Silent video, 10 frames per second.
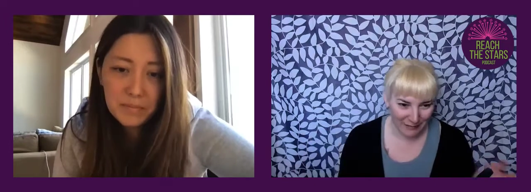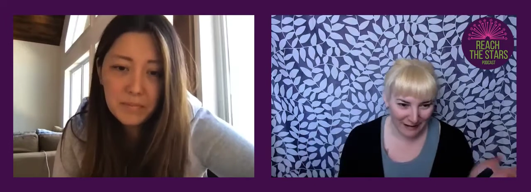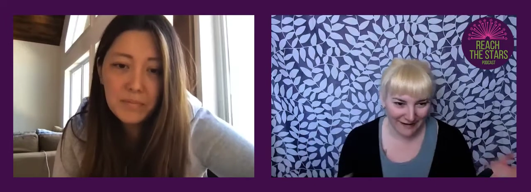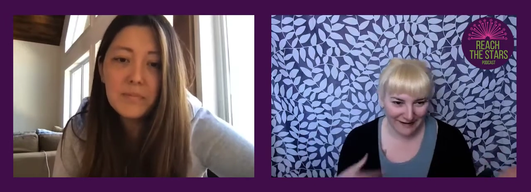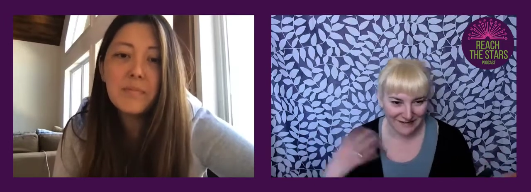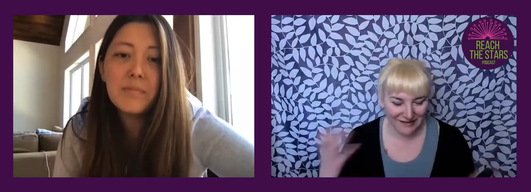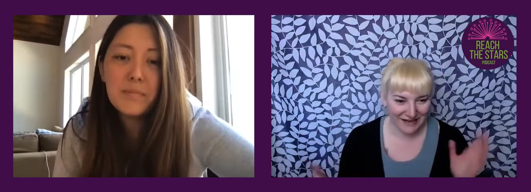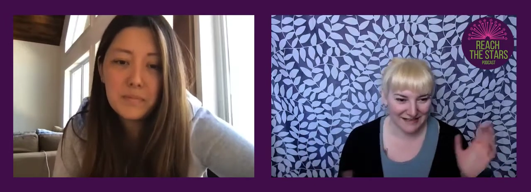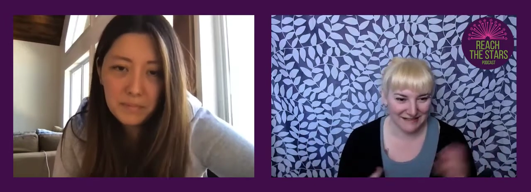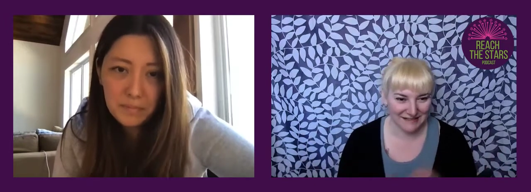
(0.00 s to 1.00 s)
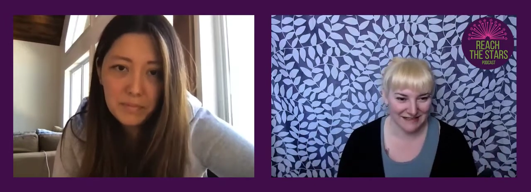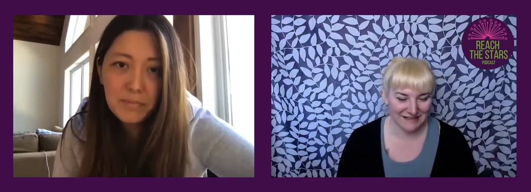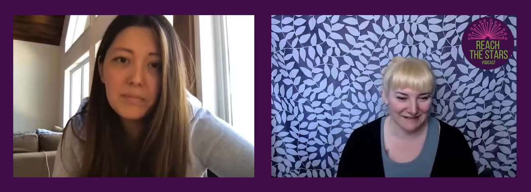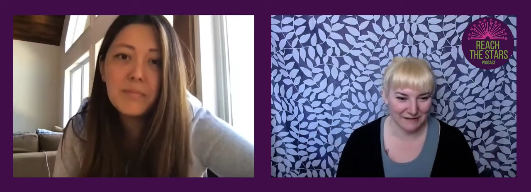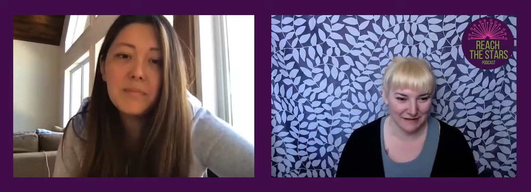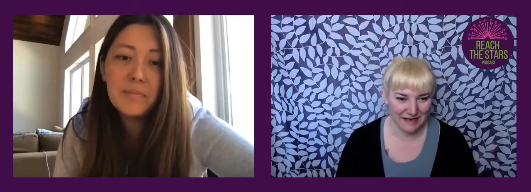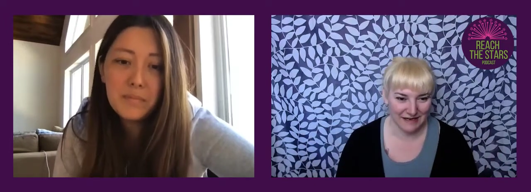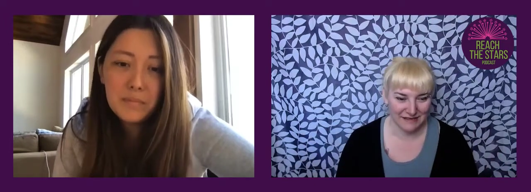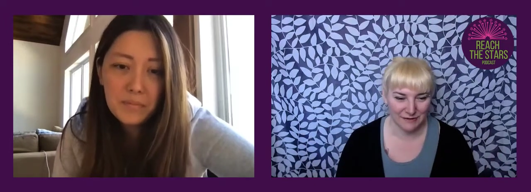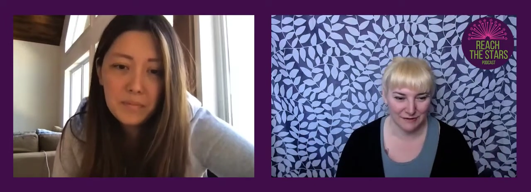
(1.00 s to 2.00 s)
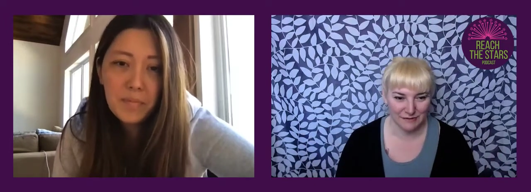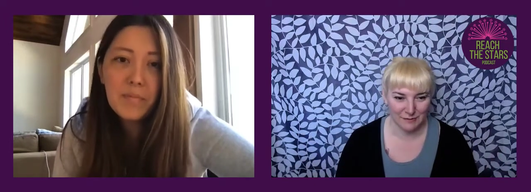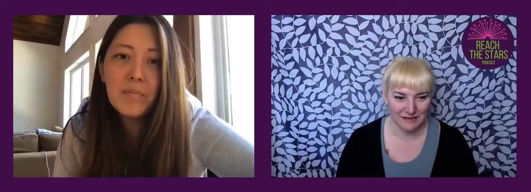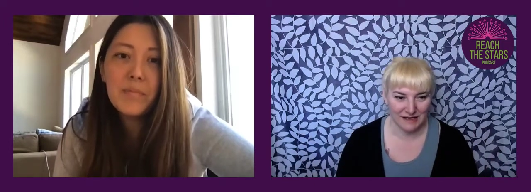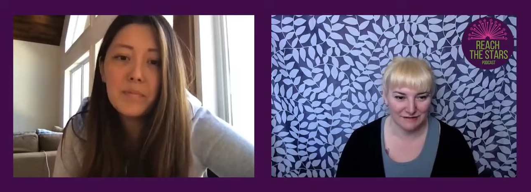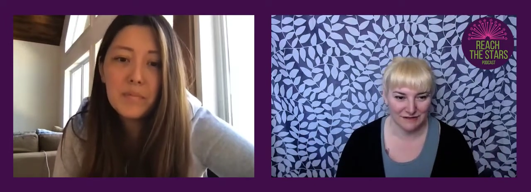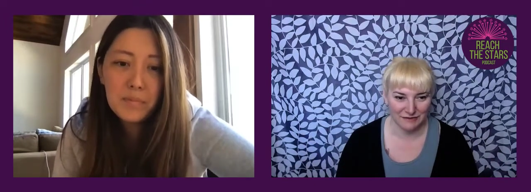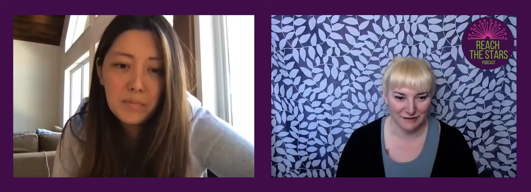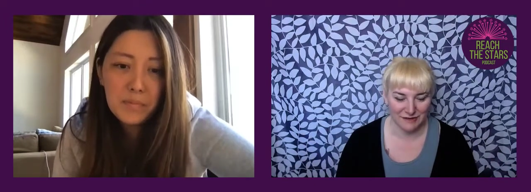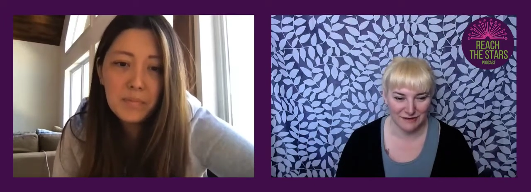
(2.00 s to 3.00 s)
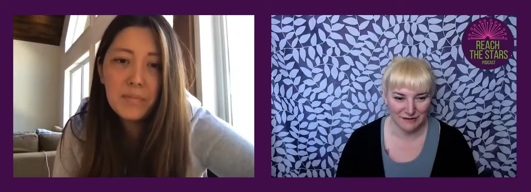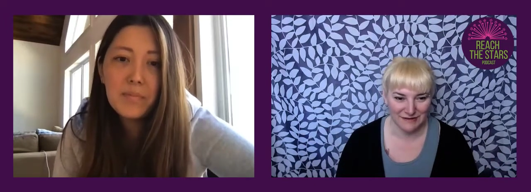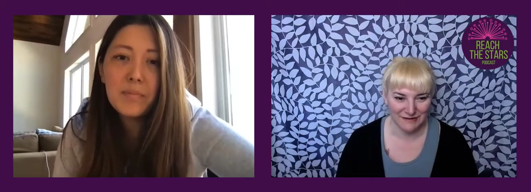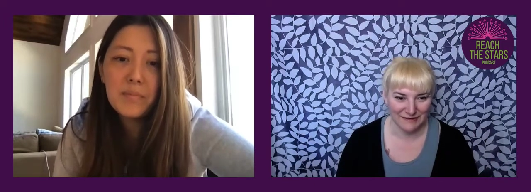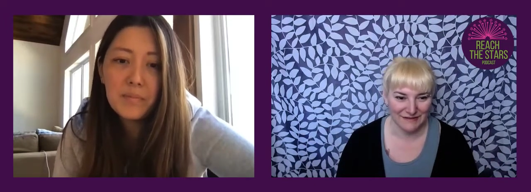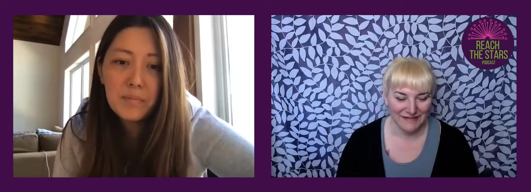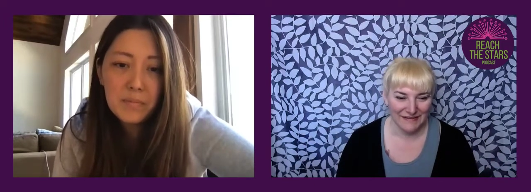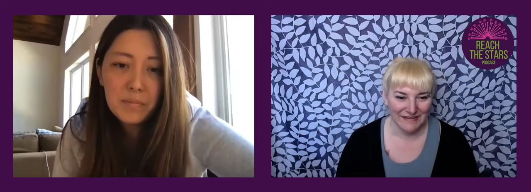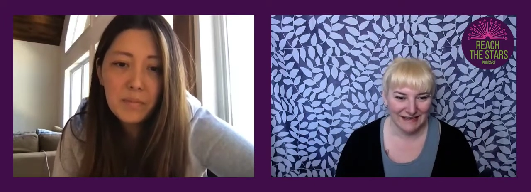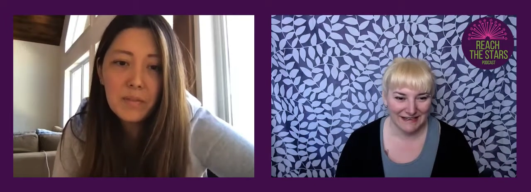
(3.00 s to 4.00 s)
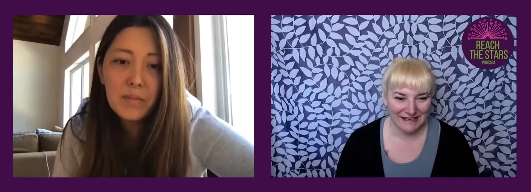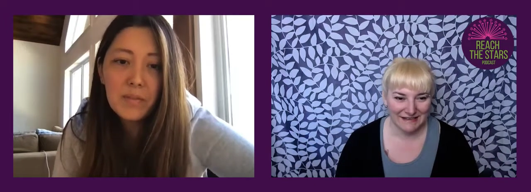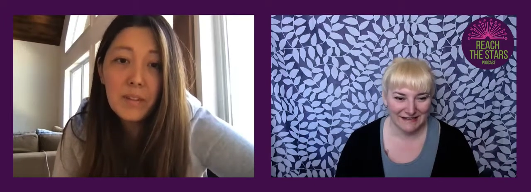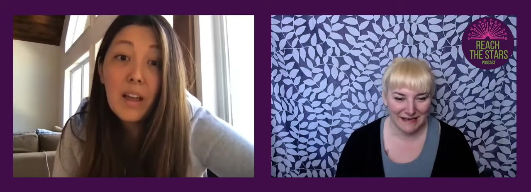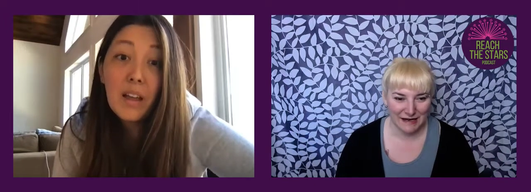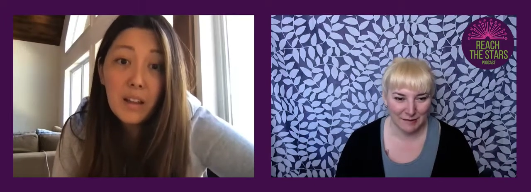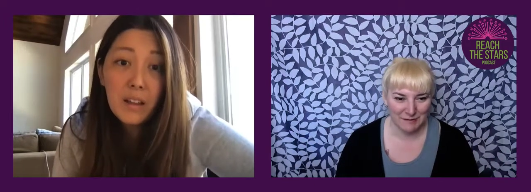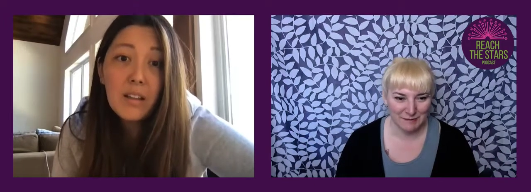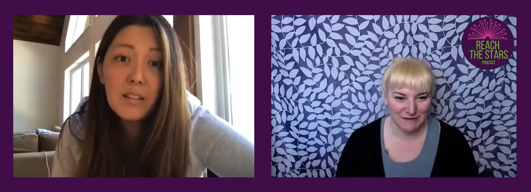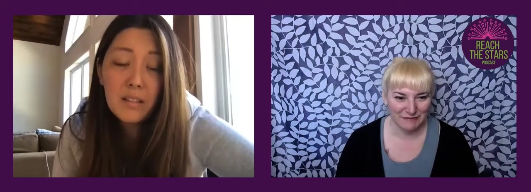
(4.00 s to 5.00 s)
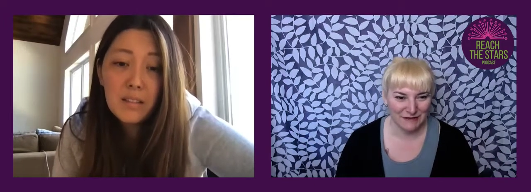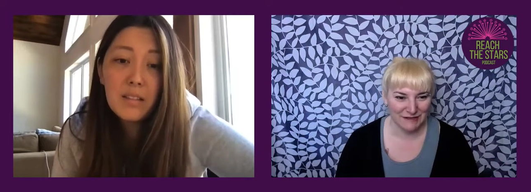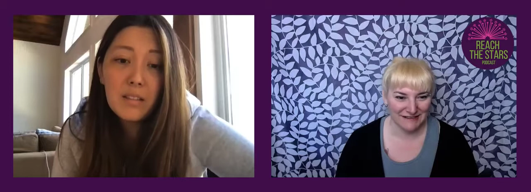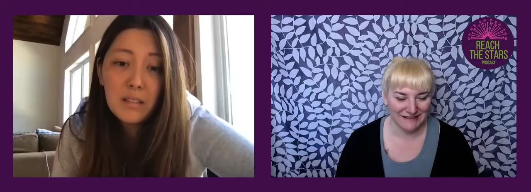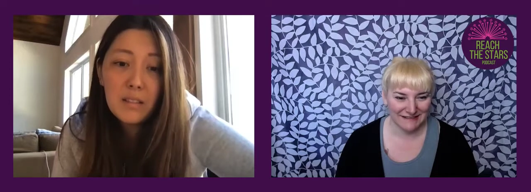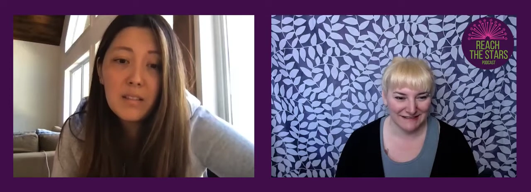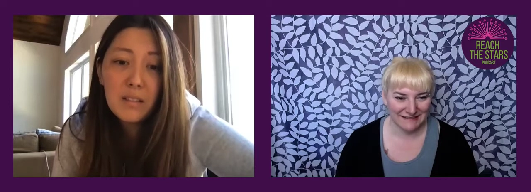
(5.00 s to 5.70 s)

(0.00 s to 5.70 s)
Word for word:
Speaker 1: parent so i got to like i got to learn from a lot of different adults so it, it kind of helps me feel